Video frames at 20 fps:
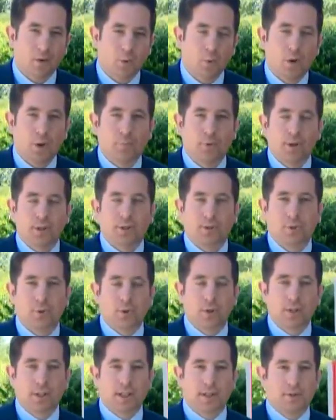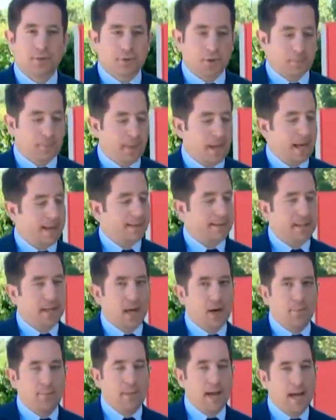Well, Brooke, school leaders are passing
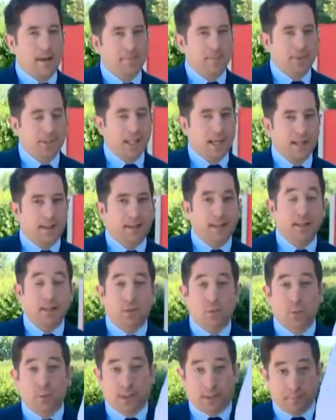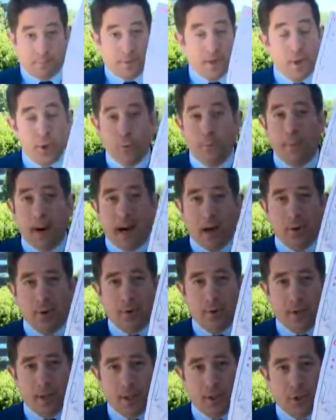out maps like this with the new
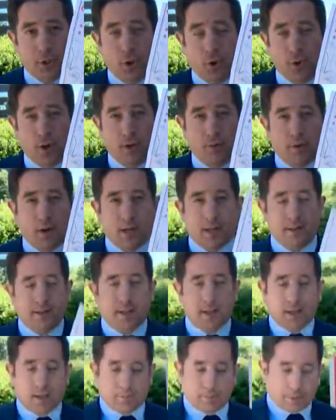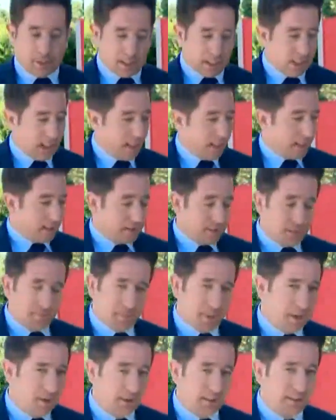boundaries showing right there, but some
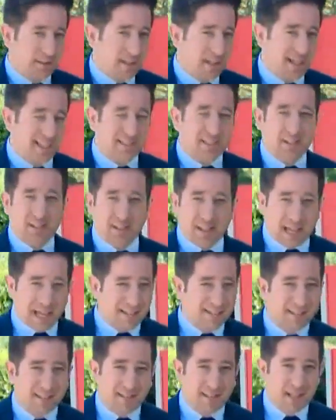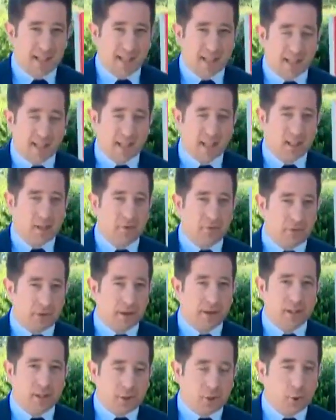parents say it's a lot to take in in a
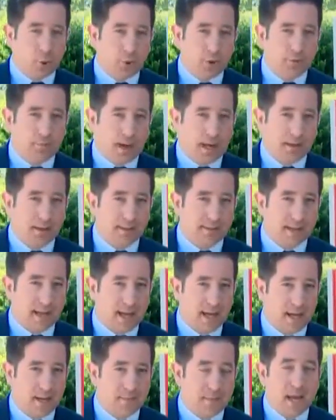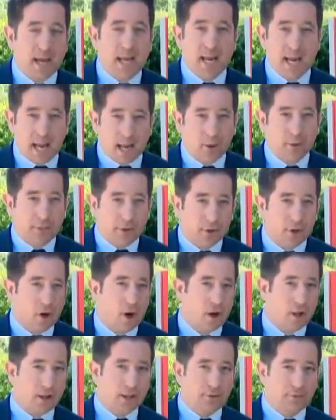very short amount of time, and now they're
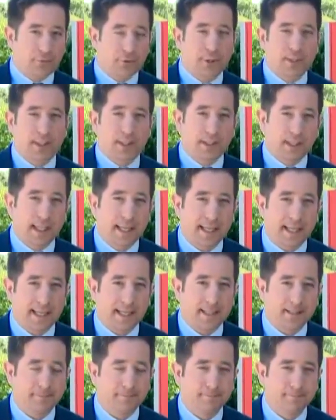calling for a delay.